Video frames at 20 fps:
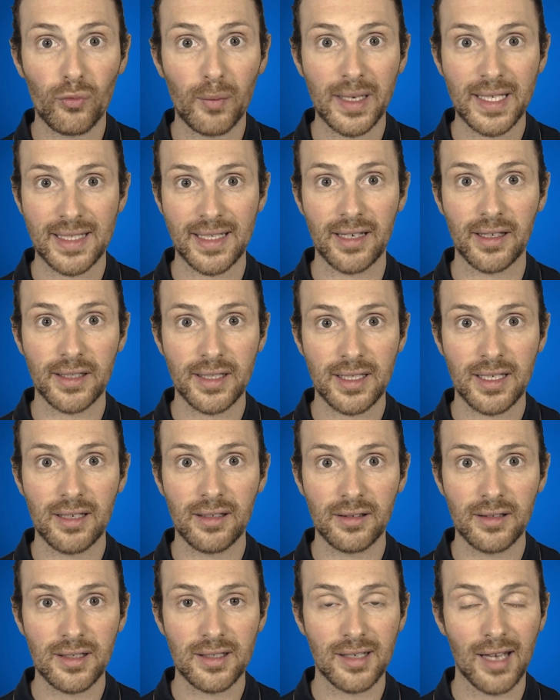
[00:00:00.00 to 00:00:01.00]
my sales
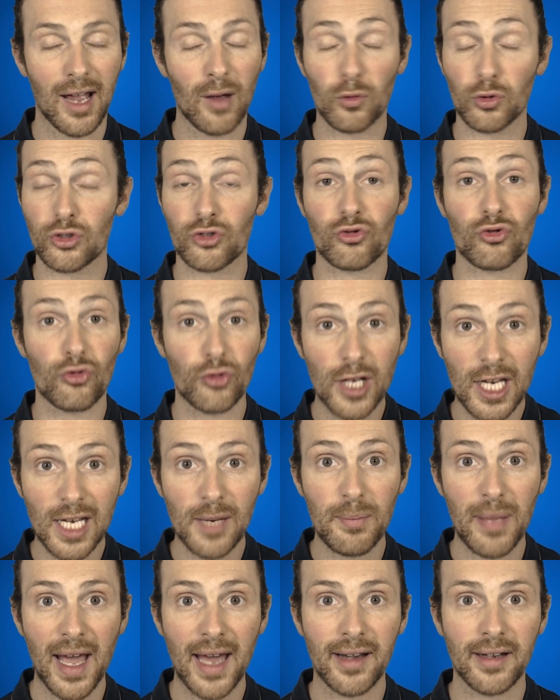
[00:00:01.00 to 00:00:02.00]
skills. I was really
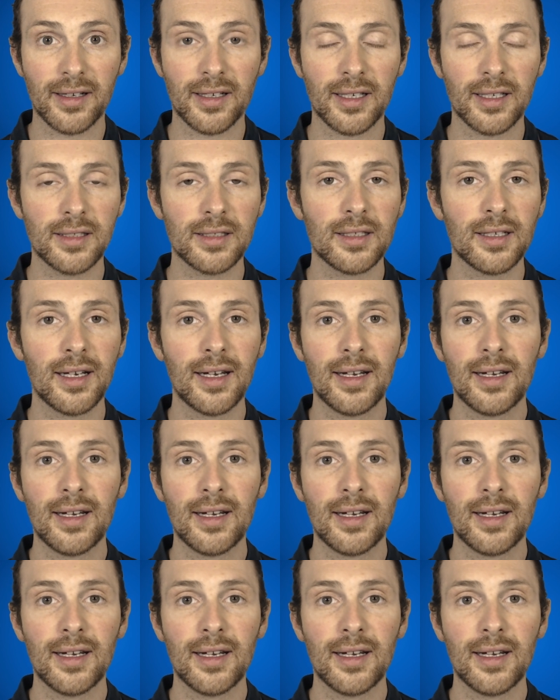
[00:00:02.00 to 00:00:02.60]
bad at it.